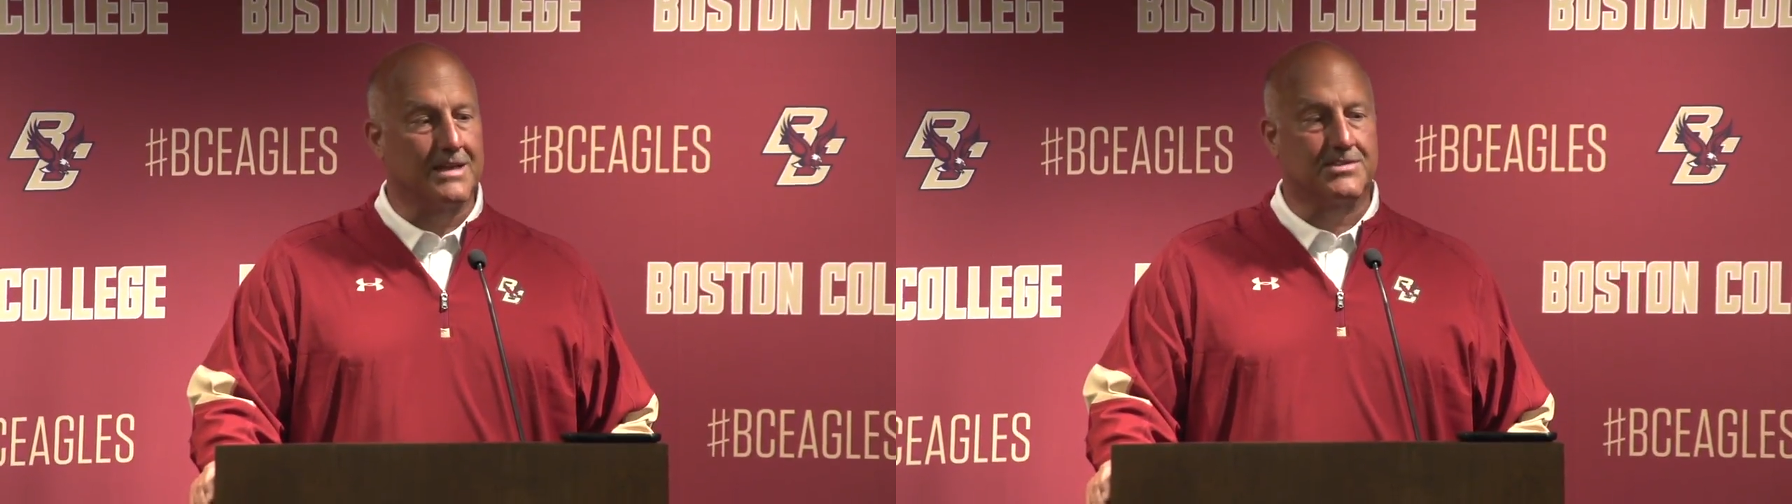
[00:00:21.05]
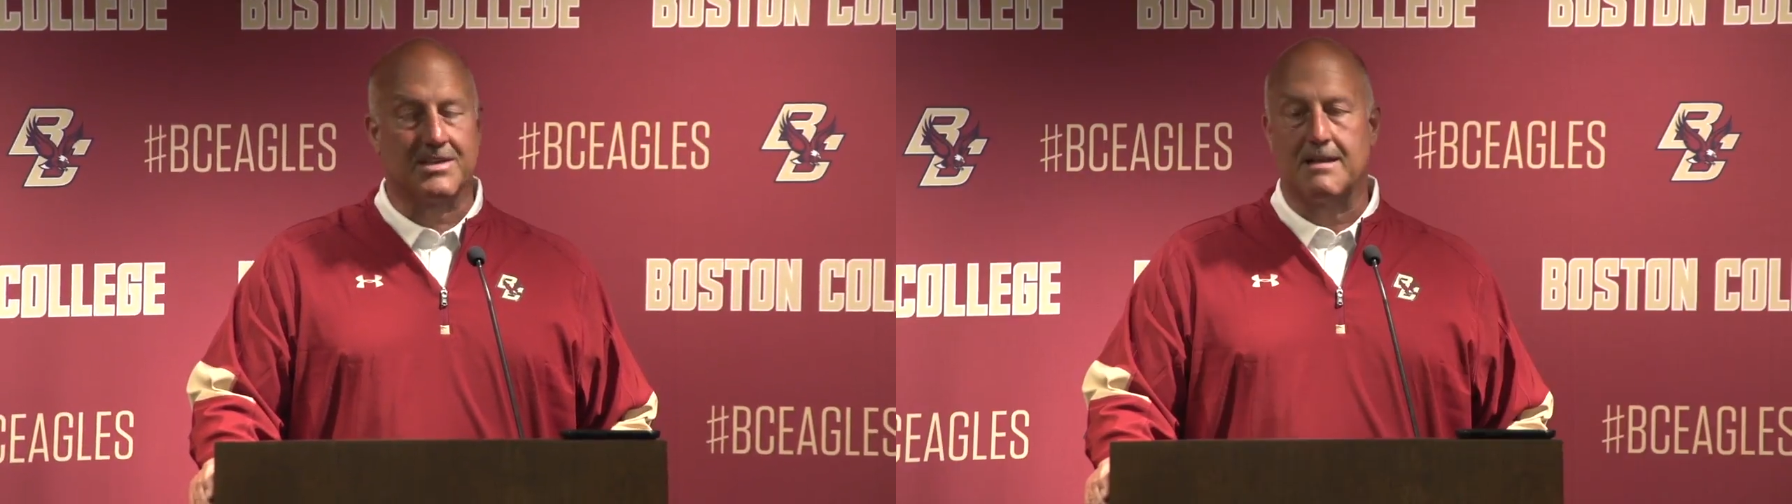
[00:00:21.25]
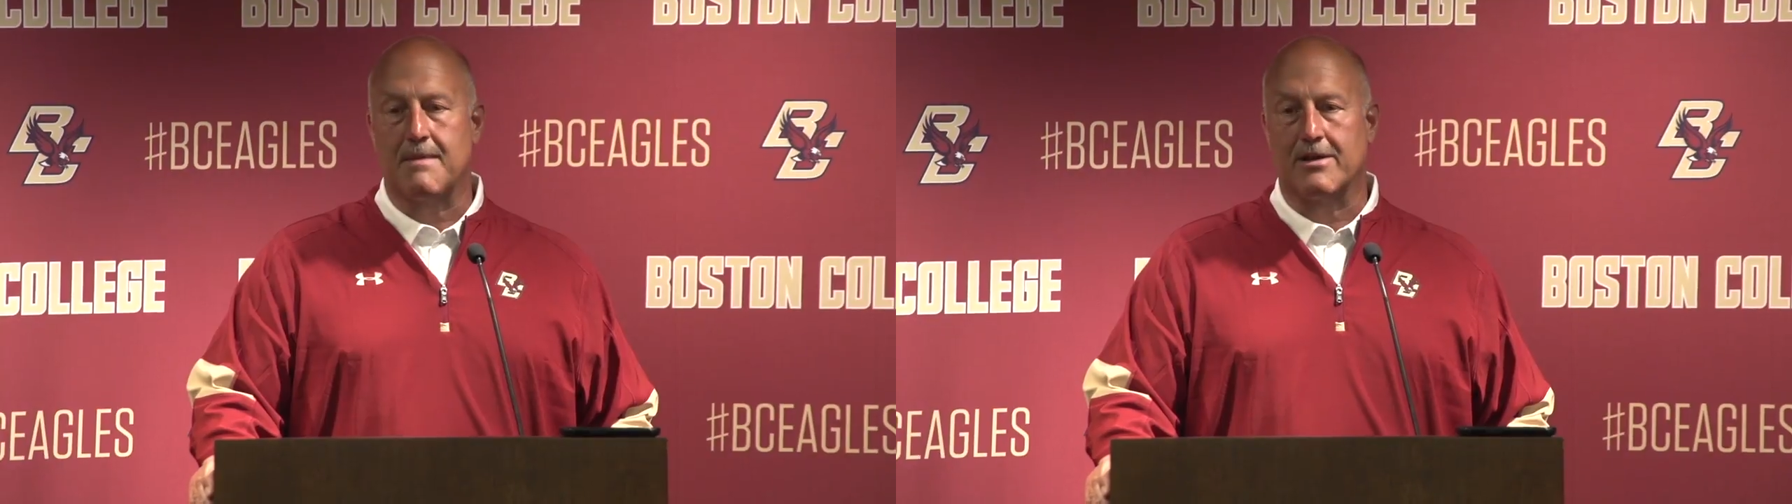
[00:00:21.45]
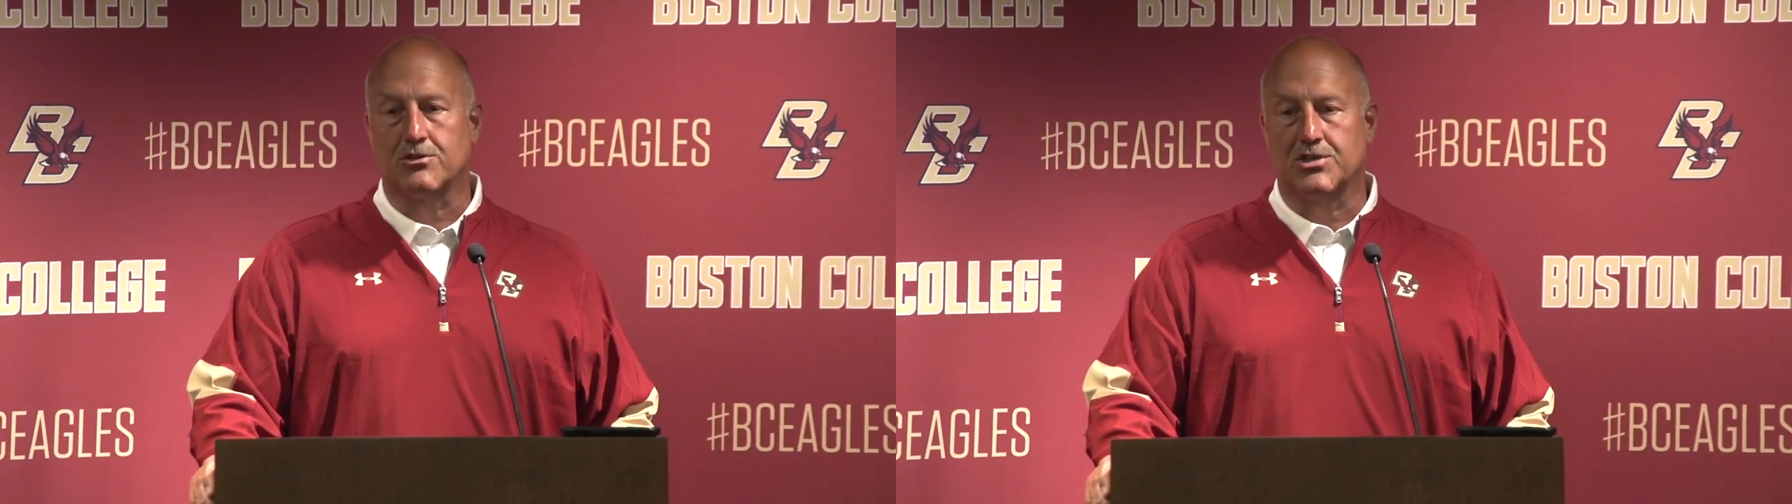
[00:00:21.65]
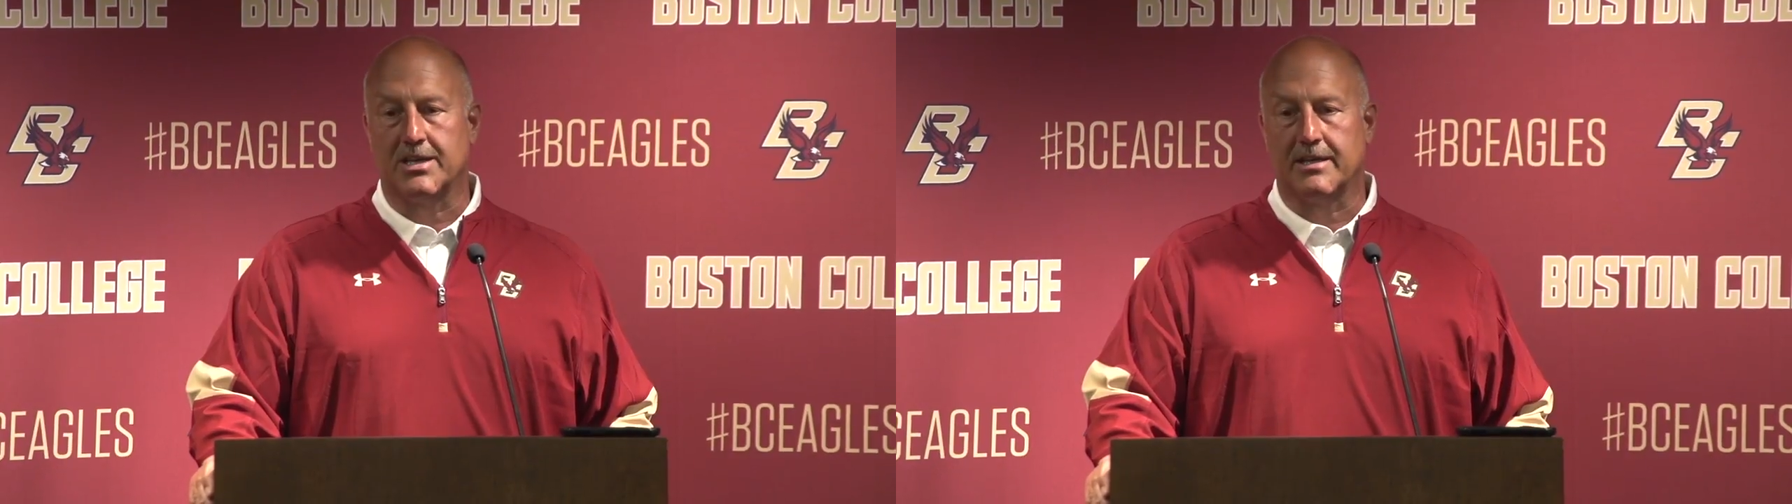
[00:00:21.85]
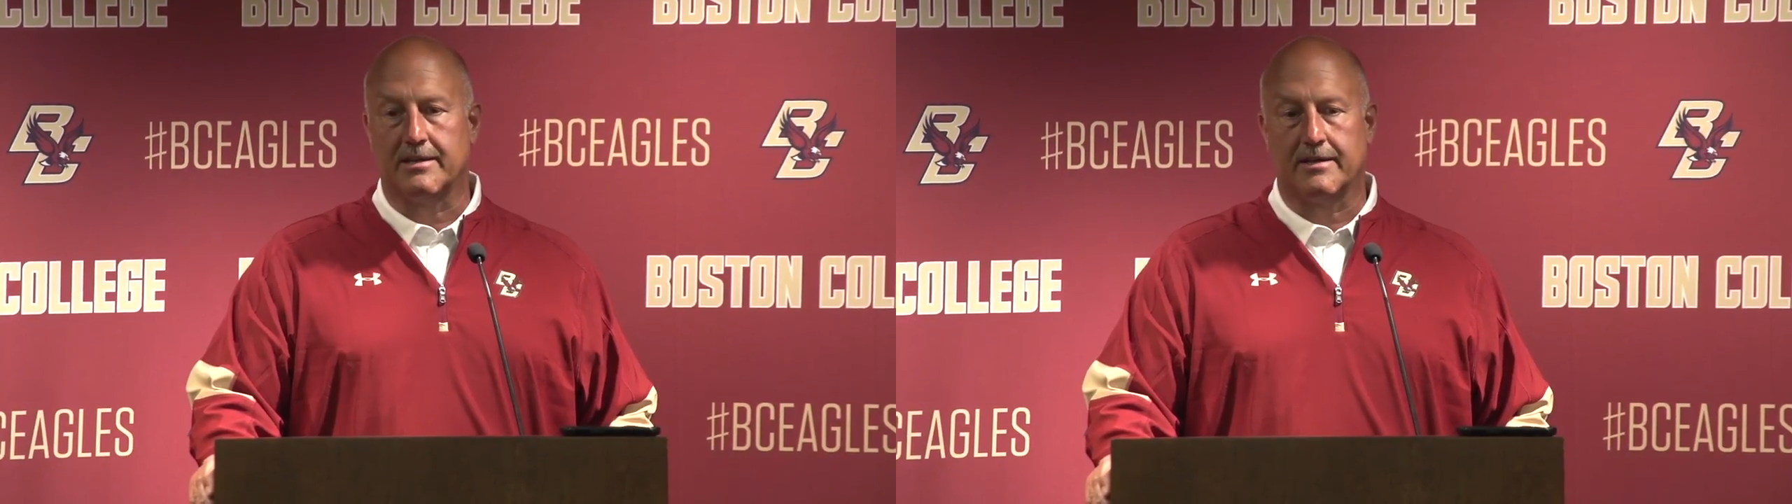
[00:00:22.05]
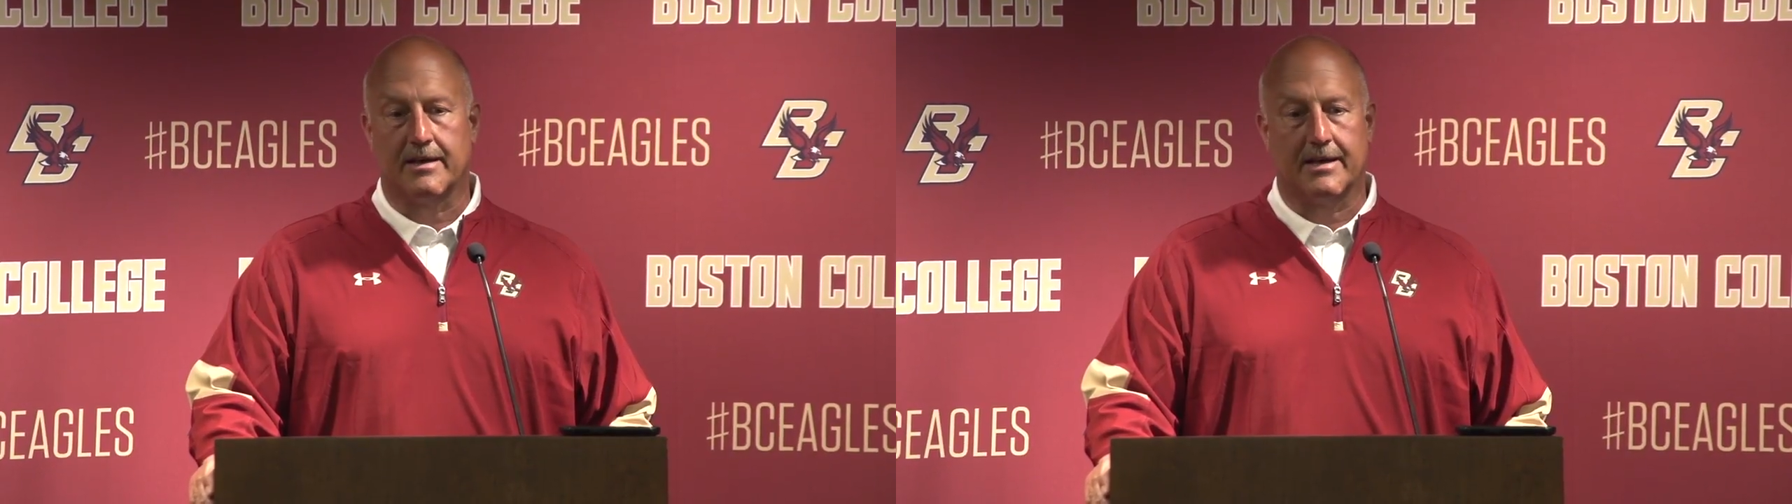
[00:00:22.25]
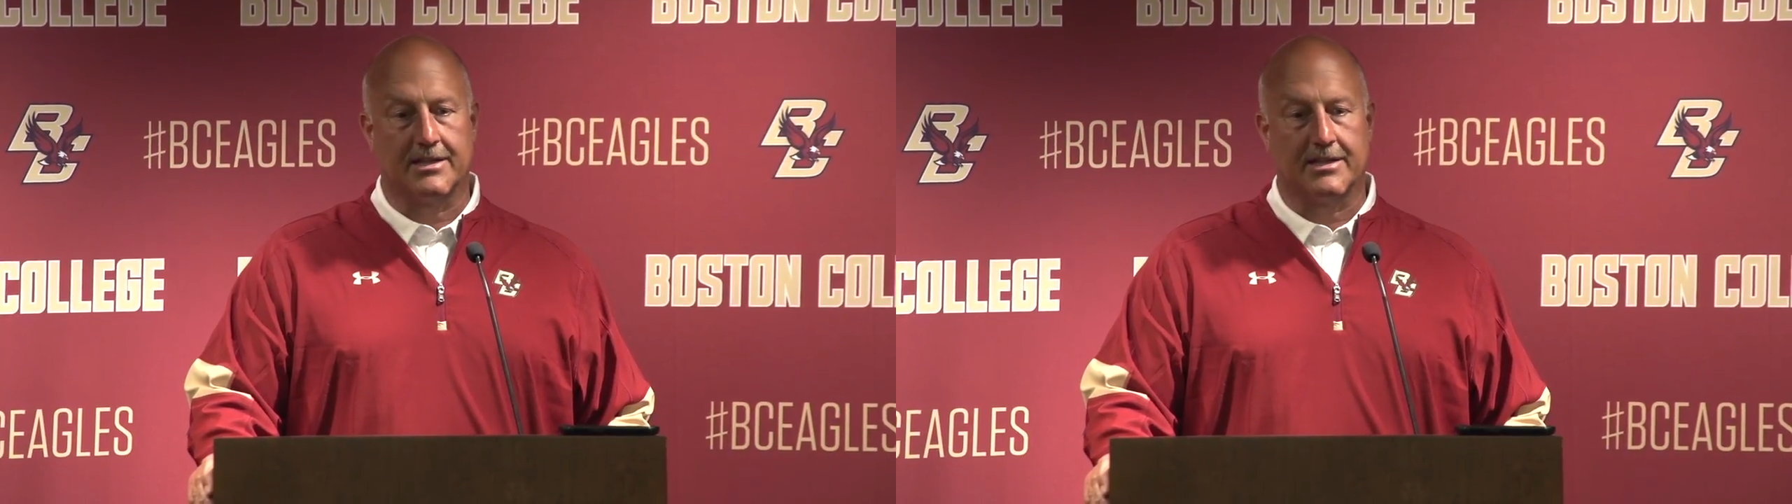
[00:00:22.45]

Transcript: that same energy, and uh,